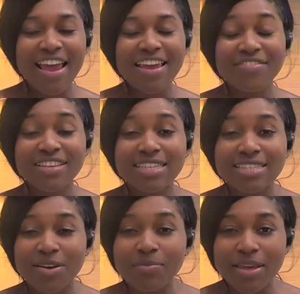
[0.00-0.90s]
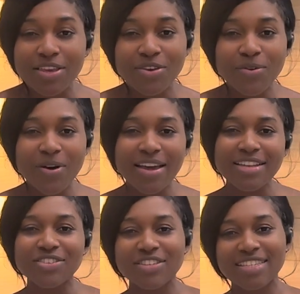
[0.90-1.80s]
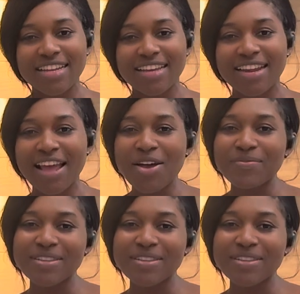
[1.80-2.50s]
If this is something you are interested in,